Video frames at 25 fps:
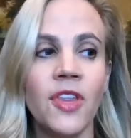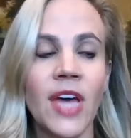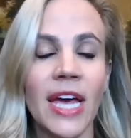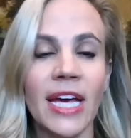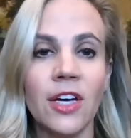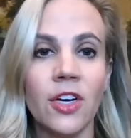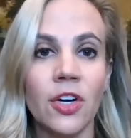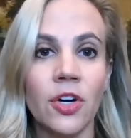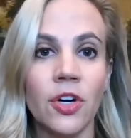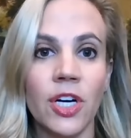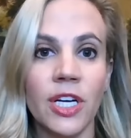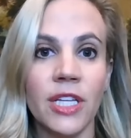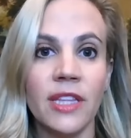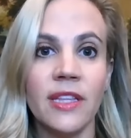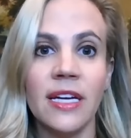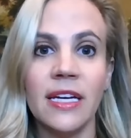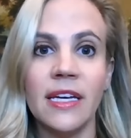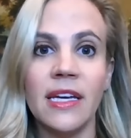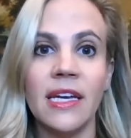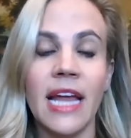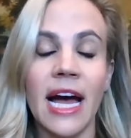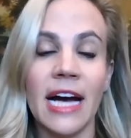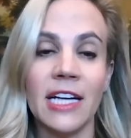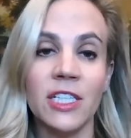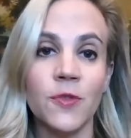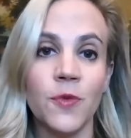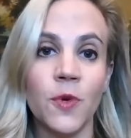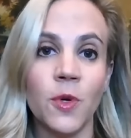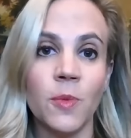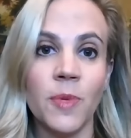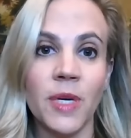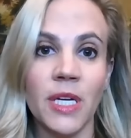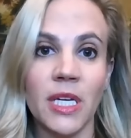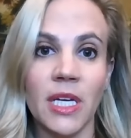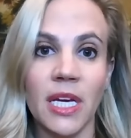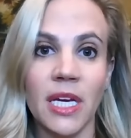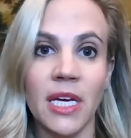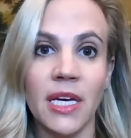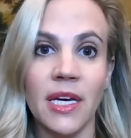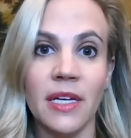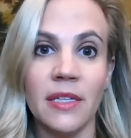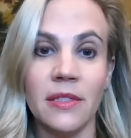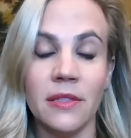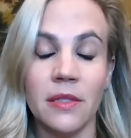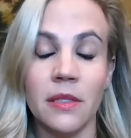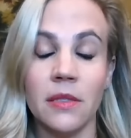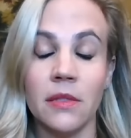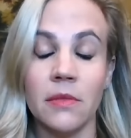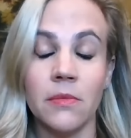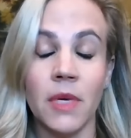They could. The Nashville PD
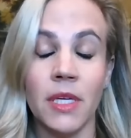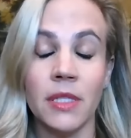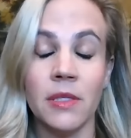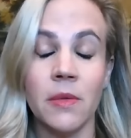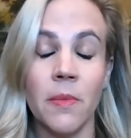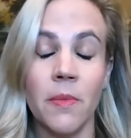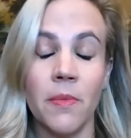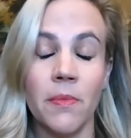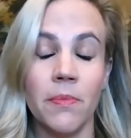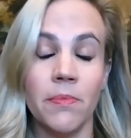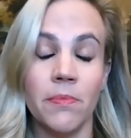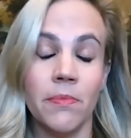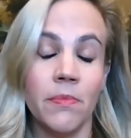is a is a